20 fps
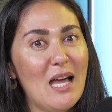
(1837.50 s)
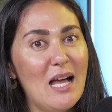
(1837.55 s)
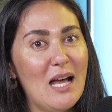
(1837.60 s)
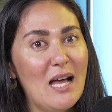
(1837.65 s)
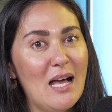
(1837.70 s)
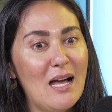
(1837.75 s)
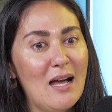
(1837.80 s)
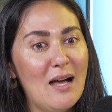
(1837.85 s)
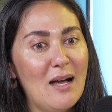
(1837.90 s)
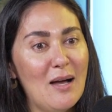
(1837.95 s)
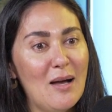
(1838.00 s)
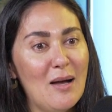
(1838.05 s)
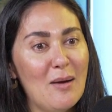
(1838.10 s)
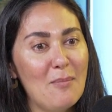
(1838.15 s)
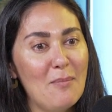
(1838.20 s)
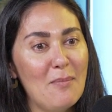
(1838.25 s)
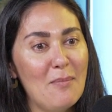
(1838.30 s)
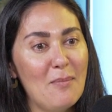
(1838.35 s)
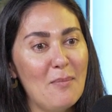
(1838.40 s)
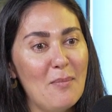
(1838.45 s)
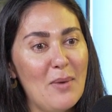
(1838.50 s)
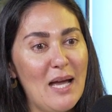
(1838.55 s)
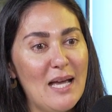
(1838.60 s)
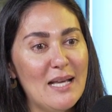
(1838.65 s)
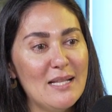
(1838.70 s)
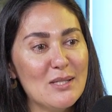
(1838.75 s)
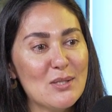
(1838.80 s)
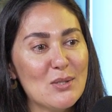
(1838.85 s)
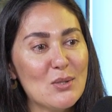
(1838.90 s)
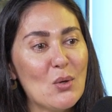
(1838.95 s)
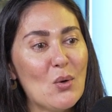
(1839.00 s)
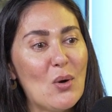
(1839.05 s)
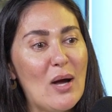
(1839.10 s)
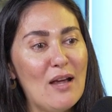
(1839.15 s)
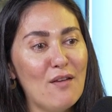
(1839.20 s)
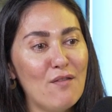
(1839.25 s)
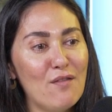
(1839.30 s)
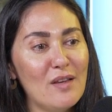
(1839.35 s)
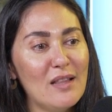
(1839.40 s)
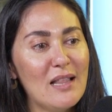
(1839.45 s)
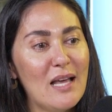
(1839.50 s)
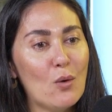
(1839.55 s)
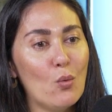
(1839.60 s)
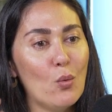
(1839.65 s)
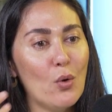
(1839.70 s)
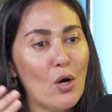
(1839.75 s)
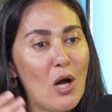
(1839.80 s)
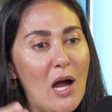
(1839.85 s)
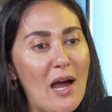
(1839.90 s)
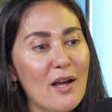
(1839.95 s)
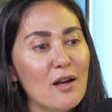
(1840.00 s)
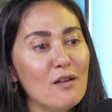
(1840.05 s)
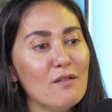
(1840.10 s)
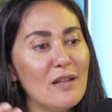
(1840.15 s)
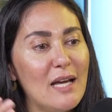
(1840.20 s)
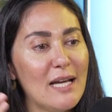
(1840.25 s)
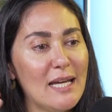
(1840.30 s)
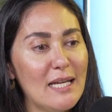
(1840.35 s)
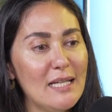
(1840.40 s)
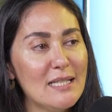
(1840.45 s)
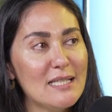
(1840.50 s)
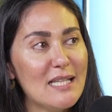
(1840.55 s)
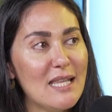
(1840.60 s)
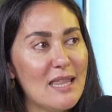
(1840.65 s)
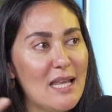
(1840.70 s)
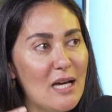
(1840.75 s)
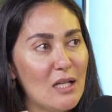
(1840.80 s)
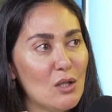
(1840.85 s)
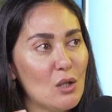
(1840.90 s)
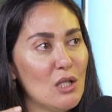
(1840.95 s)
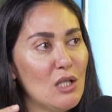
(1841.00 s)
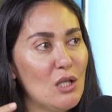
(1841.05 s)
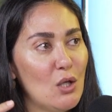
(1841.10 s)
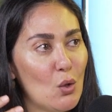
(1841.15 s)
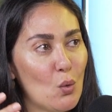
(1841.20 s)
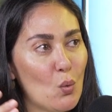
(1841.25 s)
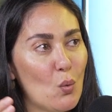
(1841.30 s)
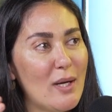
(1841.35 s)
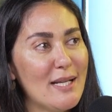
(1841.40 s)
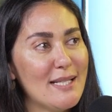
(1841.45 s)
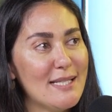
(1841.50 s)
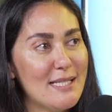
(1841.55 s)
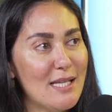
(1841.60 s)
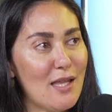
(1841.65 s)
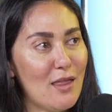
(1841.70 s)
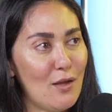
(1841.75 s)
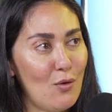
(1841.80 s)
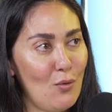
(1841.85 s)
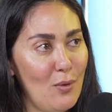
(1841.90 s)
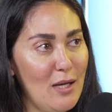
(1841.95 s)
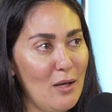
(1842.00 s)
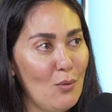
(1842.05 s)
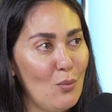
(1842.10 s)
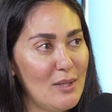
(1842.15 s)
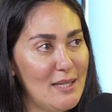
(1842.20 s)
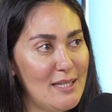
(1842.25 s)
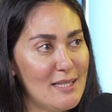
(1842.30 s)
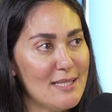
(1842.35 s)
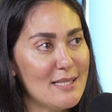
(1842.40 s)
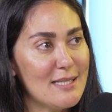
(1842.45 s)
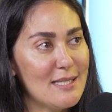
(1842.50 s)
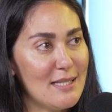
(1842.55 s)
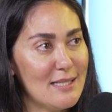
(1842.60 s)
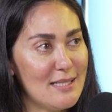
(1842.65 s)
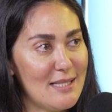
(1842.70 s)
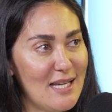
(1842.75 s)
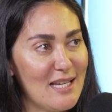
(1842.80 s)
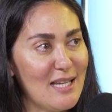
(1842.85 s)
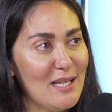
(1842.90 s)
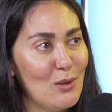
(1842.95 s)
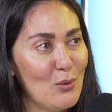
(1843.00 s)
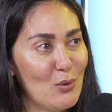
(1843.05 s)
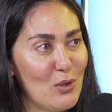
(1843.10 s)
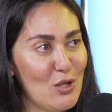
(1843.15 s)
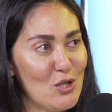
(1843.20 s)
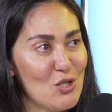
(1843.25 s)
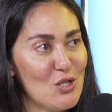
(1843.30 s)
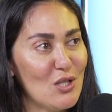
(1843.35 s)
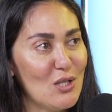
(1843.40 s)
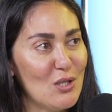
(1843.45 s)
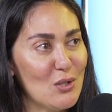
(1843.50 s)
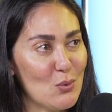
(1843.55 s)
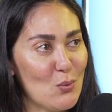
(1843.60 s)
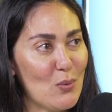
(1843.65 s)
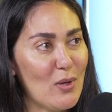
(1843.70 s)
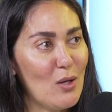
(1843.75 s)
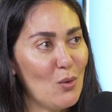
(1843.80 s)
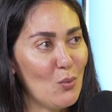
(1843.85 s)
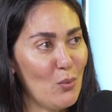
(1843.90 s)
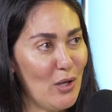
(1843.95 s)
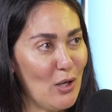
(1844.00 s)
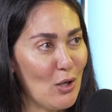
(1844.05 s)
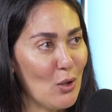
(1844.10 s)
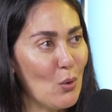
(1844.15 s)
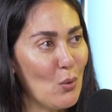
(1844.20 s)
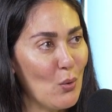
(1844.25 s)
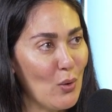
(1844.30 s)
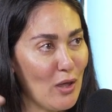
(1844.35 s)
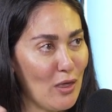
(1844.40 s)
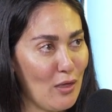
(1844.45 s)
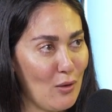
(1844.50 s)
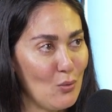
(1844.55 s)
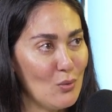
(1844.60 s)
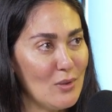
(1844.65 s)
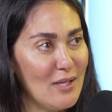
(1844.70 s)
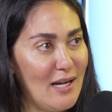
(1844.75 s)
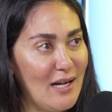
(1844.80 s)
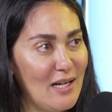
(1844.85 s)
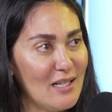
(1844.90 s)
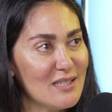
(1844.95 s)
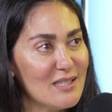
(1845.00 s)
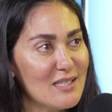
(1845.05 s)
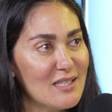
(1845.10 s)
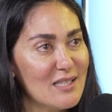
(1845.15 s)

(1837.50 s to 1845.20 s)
And so I feel like we're kind of like into that year 1 to 3 with this second location as well. We are going through that.